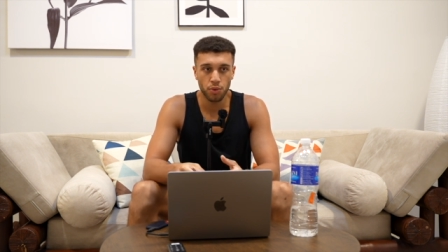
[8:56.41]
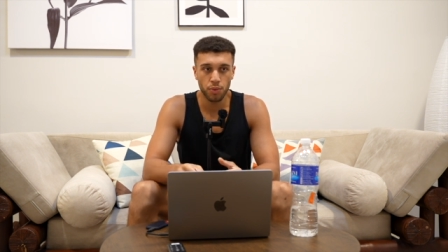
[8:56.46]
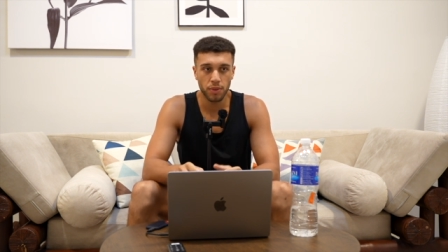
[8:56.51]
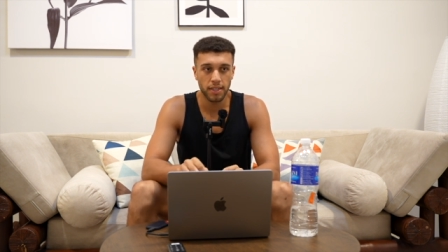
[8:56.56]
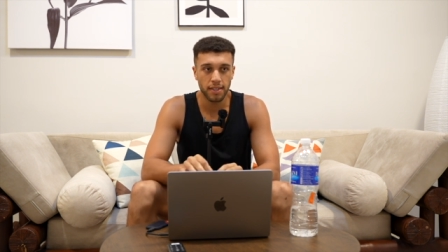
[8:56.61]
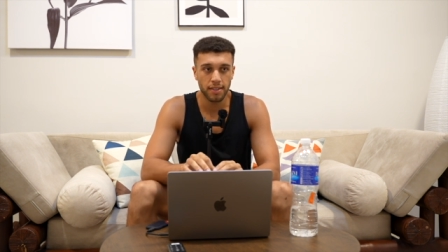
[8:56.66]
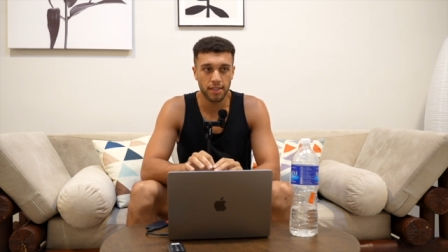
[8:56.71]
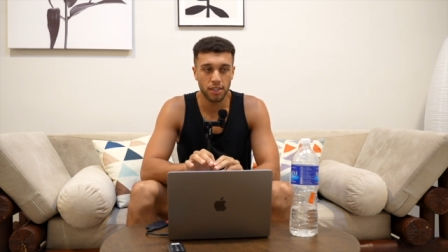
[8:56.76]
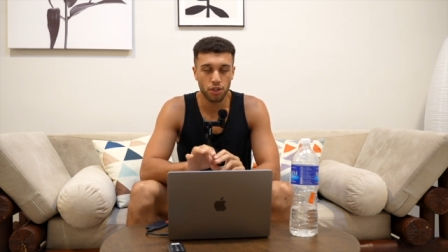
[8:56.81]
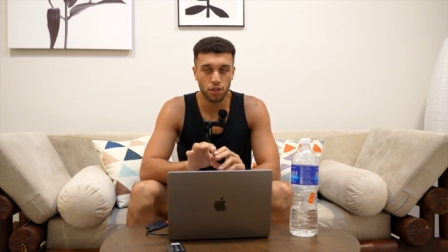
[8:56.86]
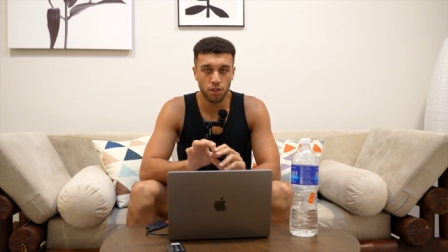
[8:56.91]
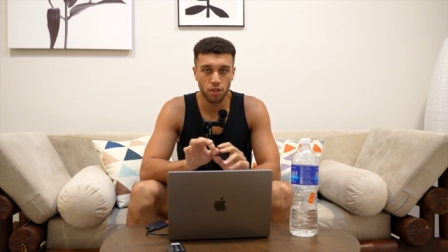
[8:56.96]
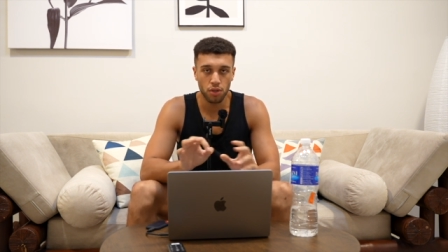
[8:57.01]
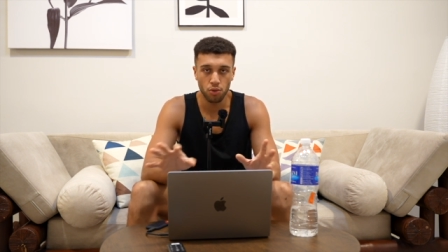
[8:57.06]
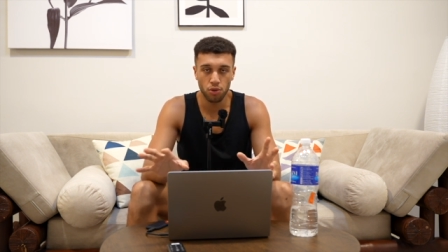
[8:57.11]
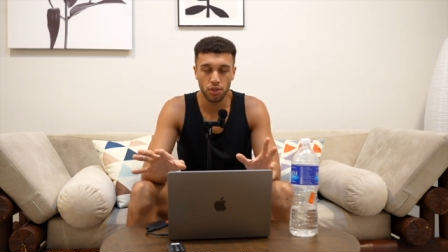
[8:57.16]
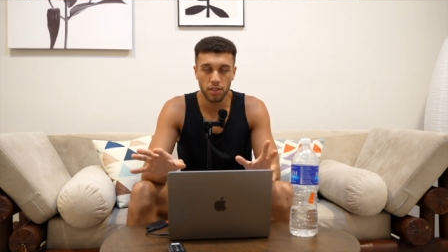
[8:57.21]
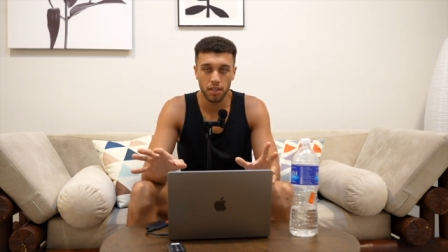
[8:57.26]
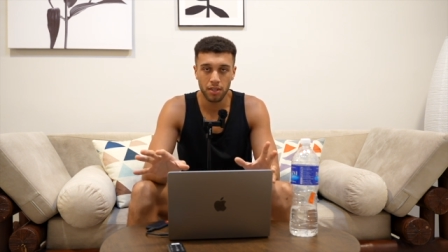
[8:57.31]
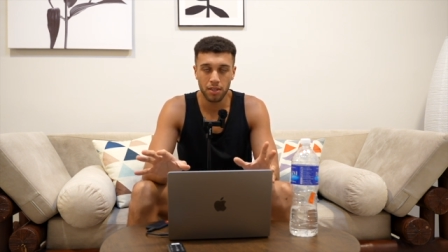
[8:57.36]
When you send your
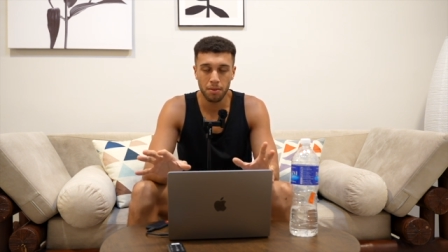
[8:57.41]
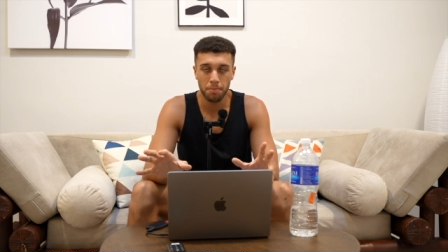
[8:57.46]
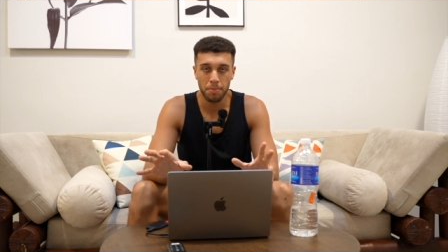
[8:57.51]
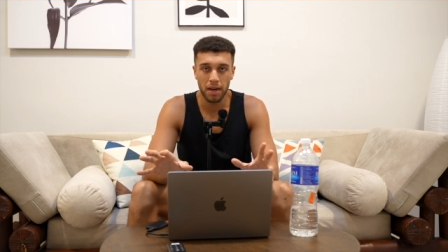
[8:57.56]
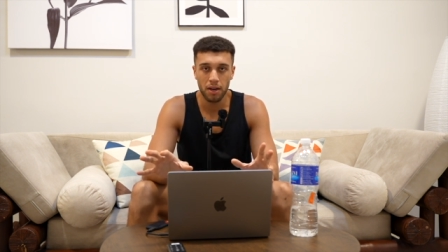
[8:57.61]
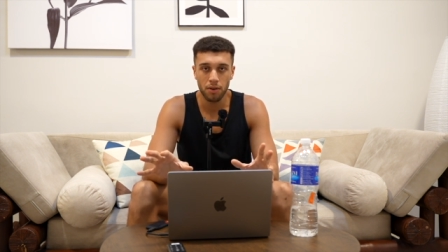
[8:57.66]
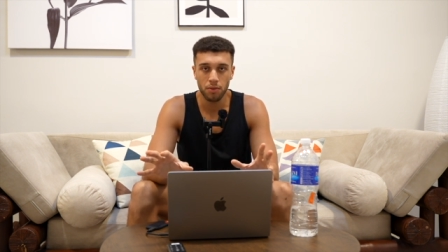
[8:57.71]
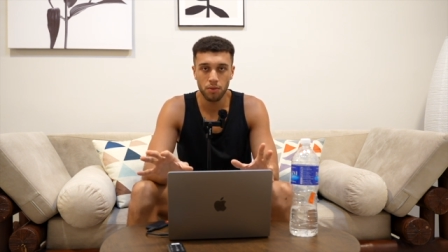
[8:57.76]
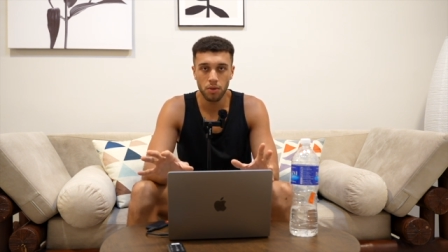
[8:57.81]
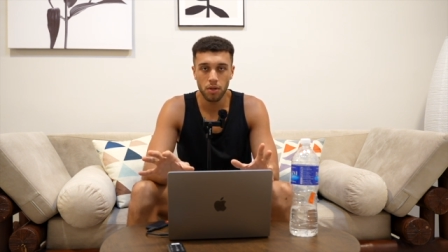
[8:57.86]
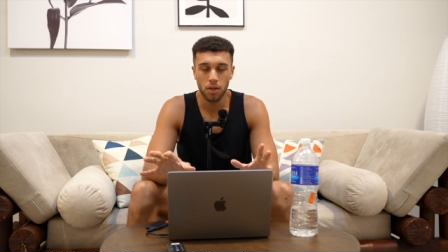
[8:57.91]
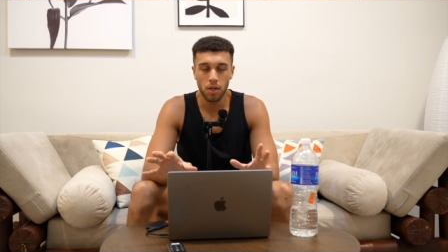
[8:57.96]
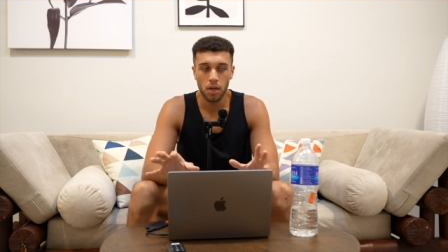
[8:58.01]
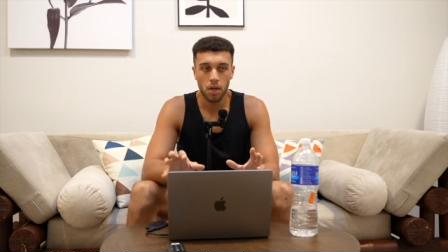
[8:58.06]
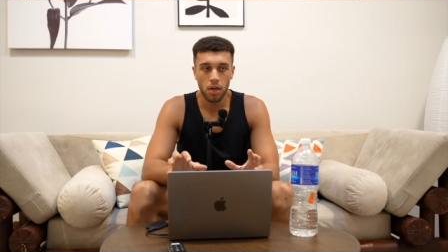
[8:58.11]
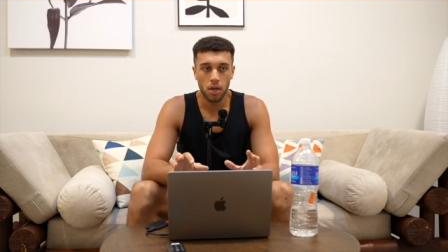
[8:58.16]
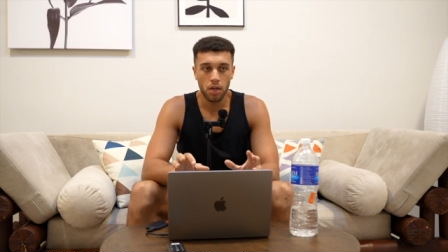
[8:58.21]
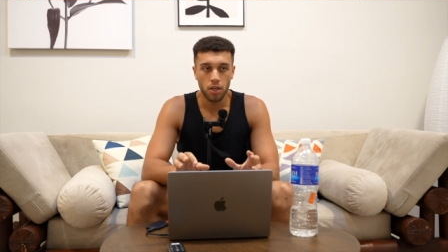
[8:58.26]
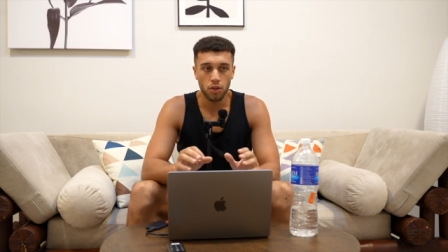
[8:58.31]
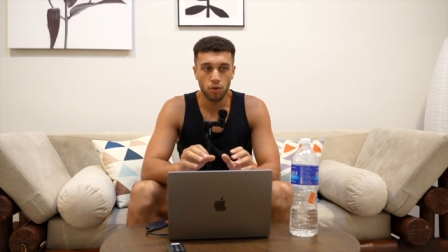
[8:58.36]
soldiers out to battle,
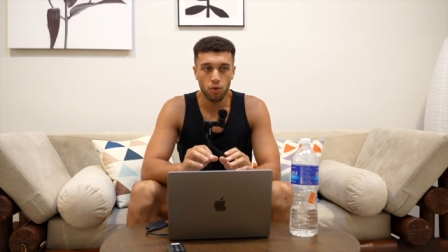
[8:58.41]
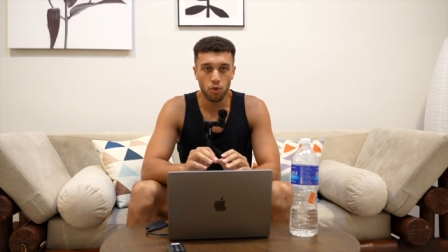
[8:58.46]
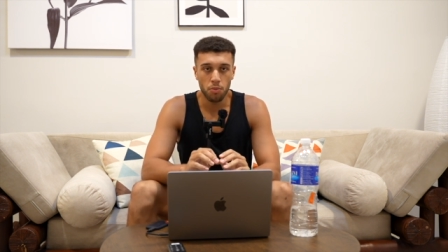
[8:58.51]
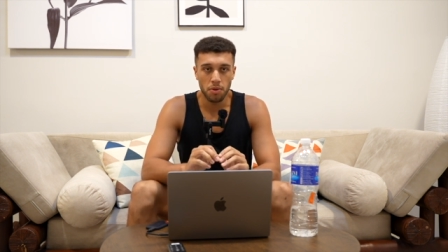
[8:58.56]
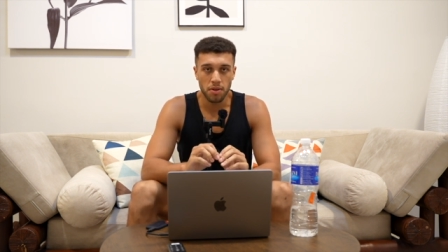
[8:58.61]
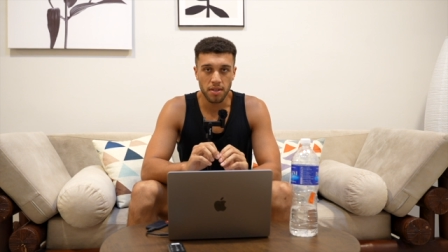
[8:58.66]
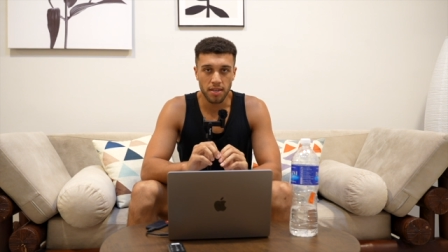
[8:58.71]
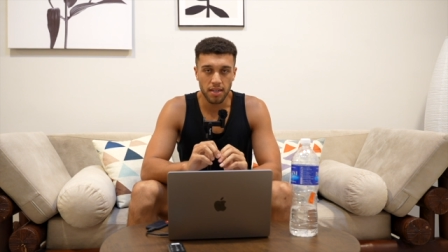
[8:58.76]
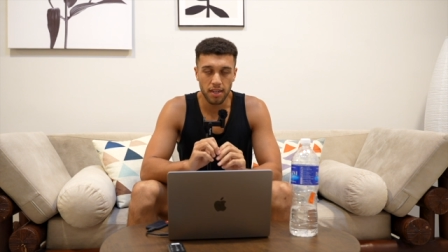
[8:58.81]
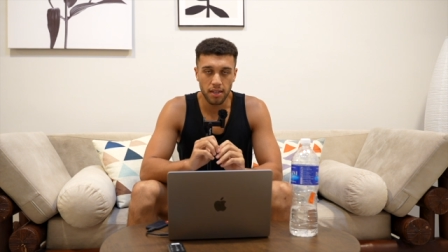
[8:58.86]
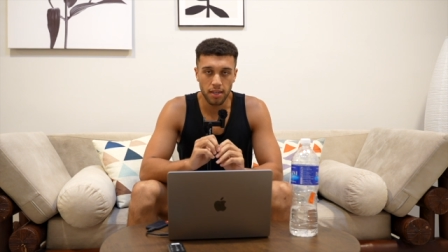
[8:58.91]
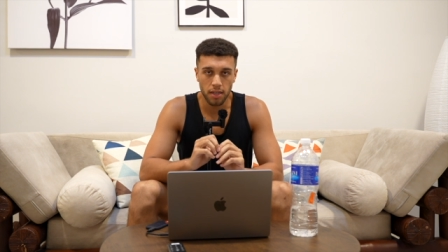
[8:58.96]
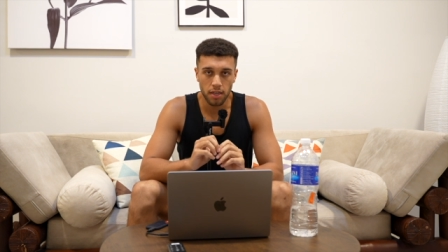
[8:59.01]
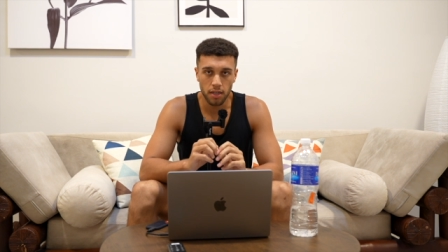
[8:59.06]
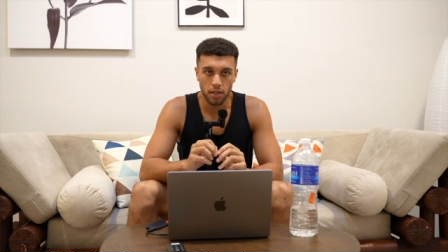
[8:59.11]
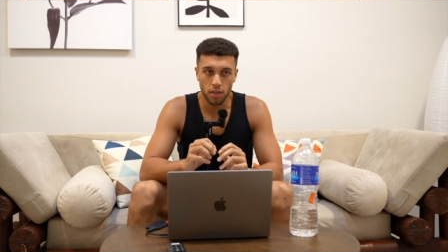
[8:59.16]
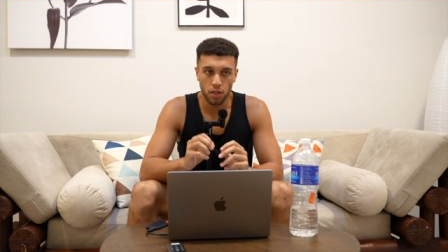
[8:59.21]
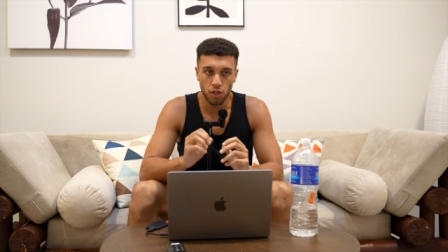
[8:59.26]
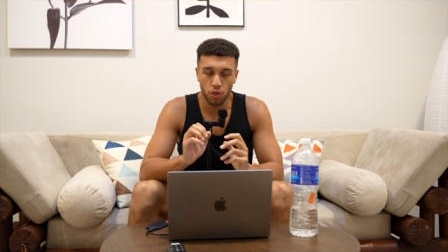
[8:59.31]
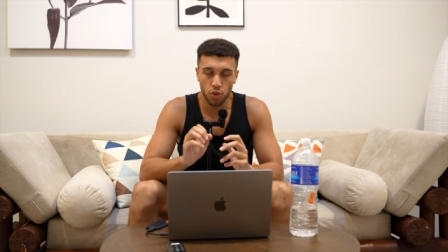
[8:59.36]
you almost
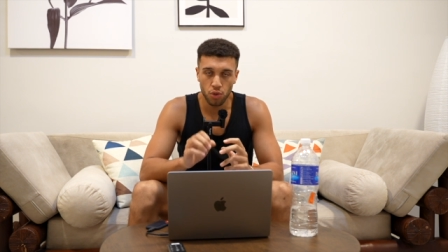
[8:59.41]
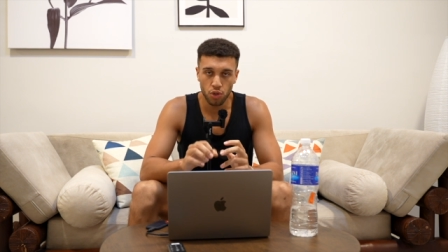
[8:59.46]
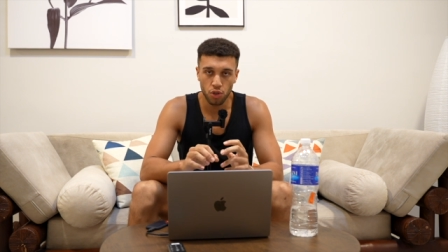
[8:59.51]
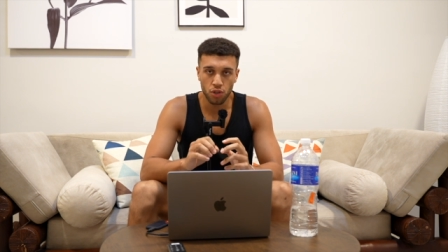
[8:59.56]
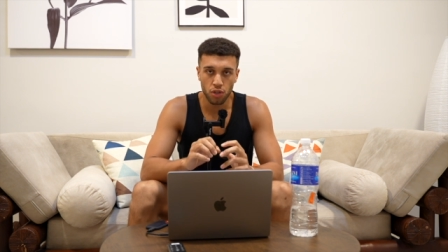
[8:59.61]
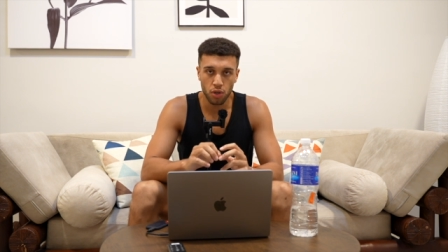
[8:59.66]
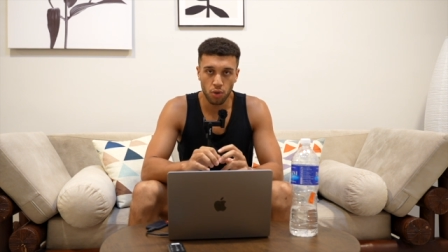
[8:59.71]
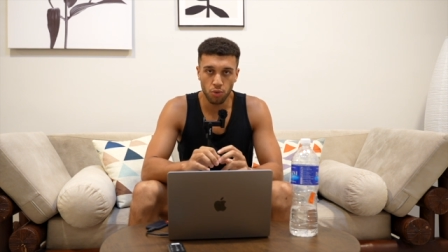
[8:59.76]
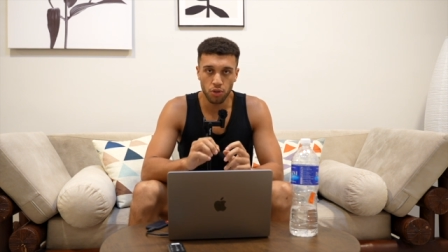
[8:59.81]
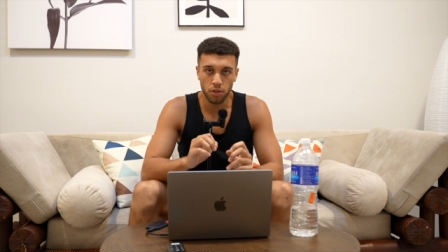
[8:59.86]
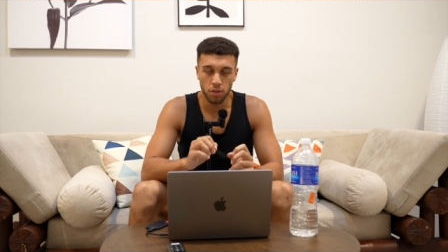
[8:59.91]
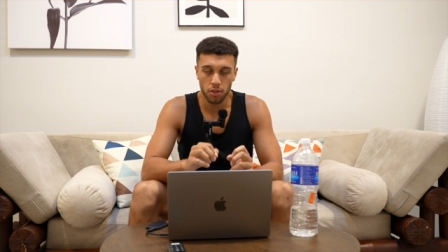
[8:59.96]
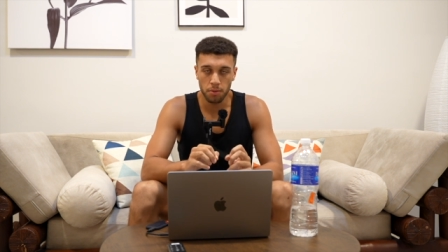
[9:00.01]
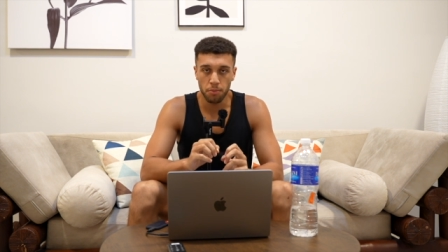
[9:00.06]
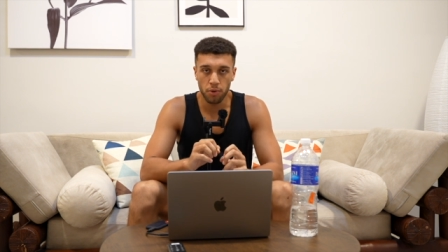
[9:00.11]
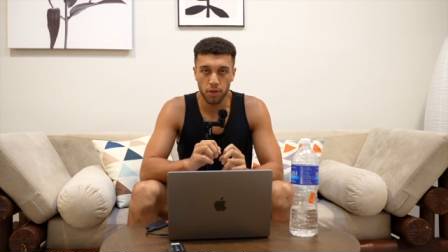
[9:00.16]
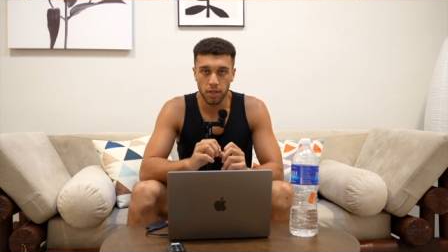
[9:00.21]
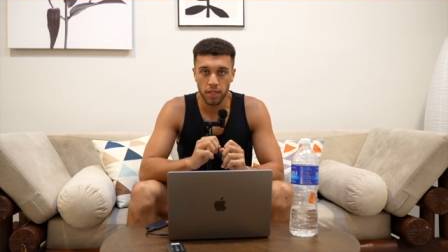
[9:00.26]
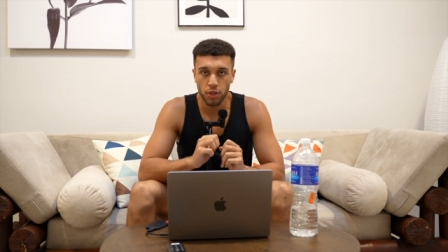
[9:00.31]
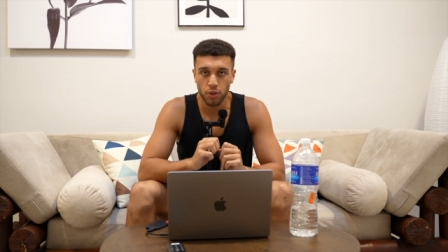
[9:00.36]
sending use your soldiers as money.